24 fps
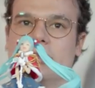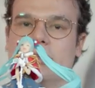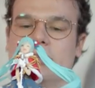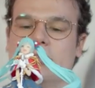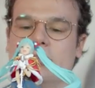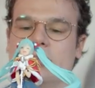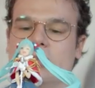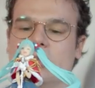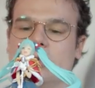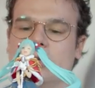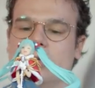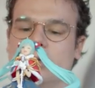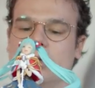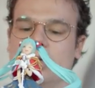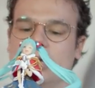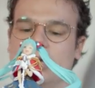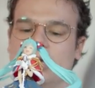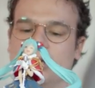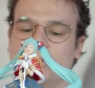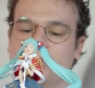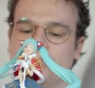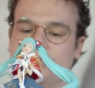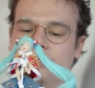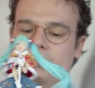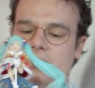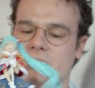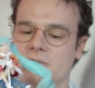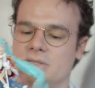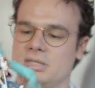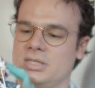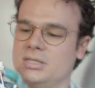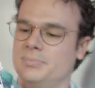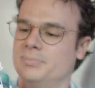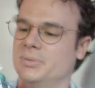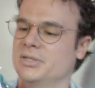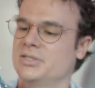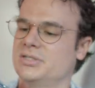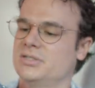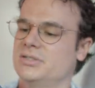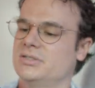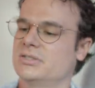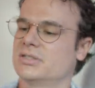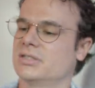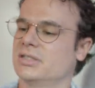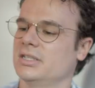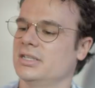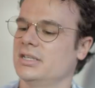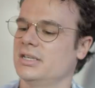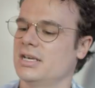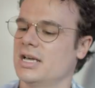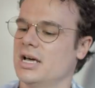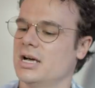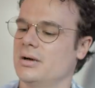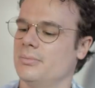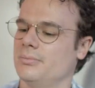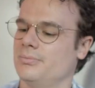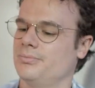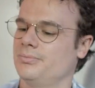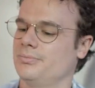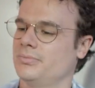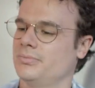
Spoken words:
So, but she's clean now.